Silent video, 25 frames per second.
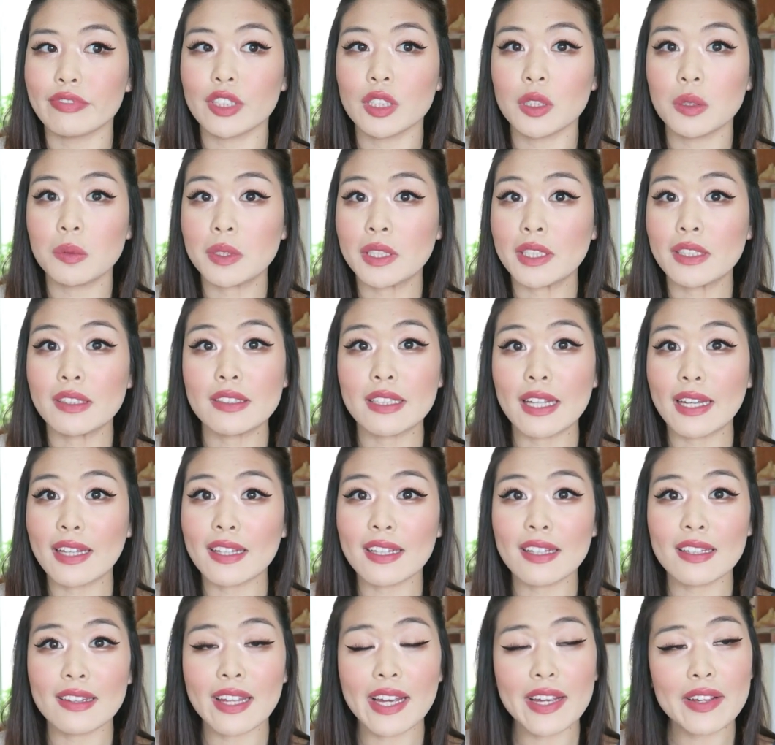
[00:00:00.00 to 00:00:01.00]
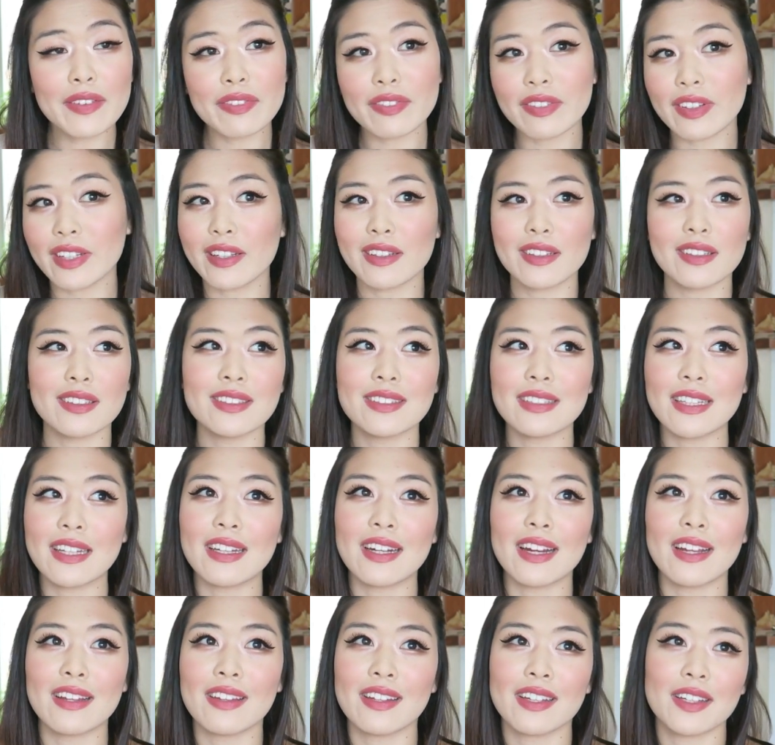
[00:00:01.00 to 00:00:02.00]
doing daily life things.
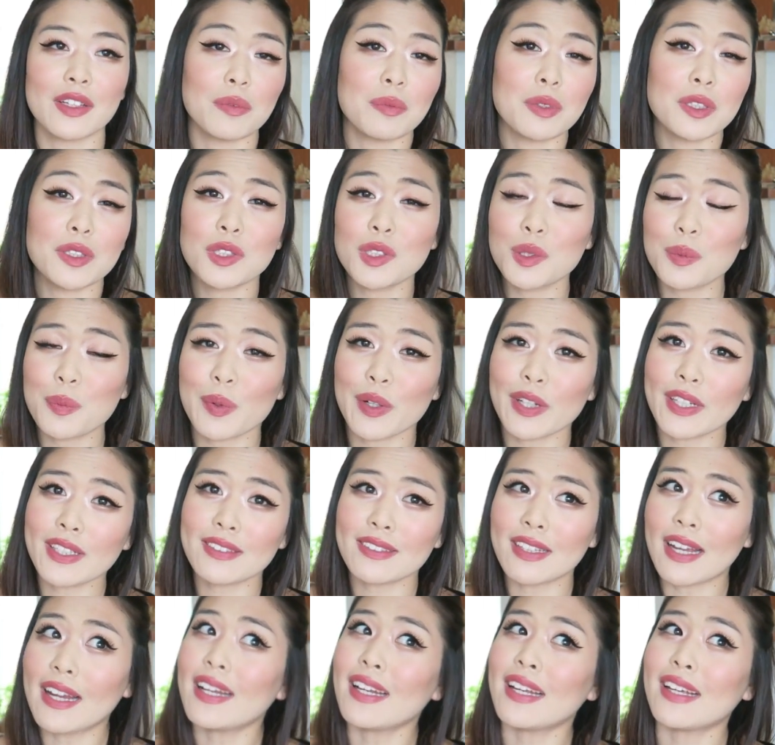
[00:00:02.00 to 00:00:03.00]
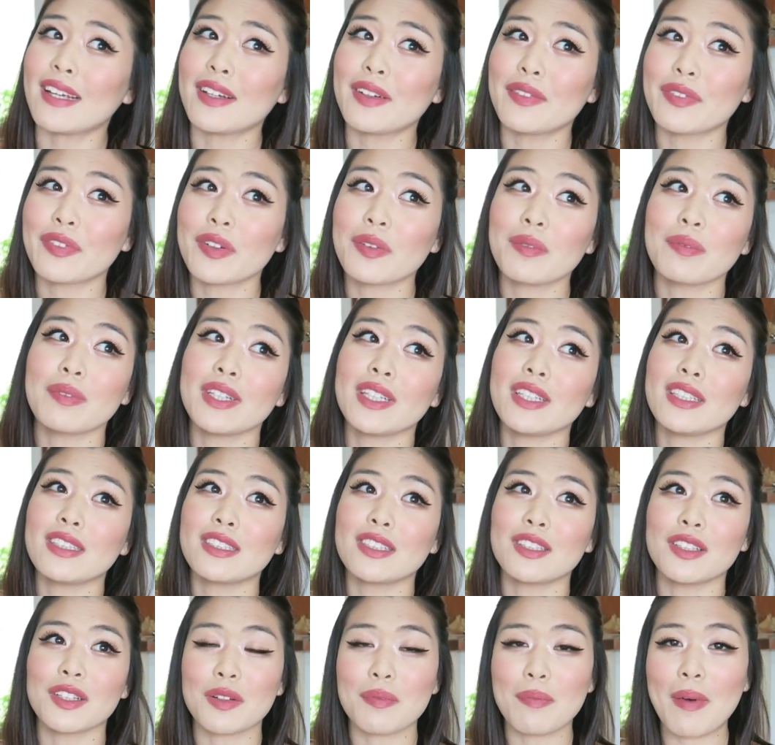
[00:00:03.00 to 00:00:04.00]
And I think it'll be super exciting for me
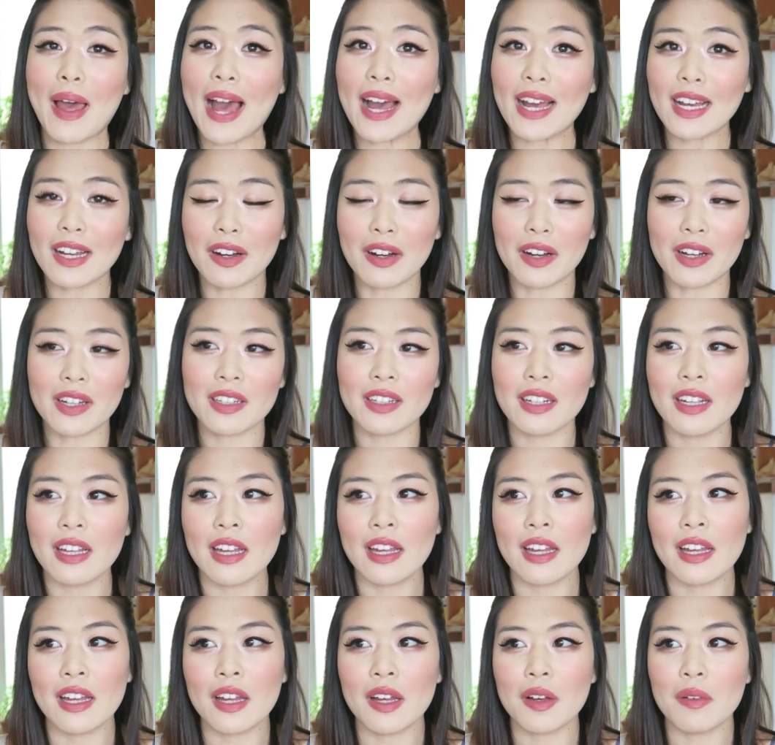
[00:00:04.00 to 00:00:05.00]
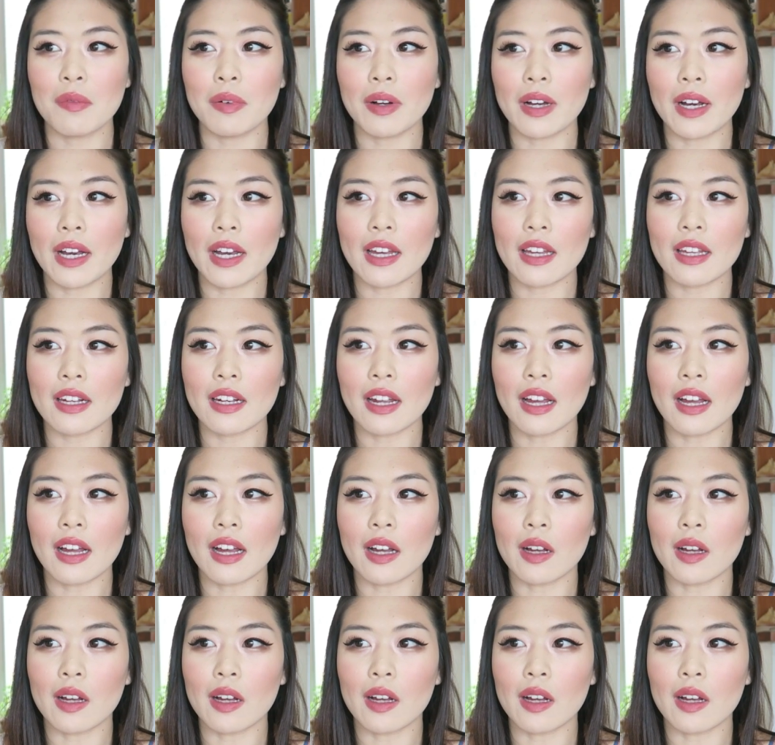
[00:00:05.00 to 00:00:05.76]
to look back on, but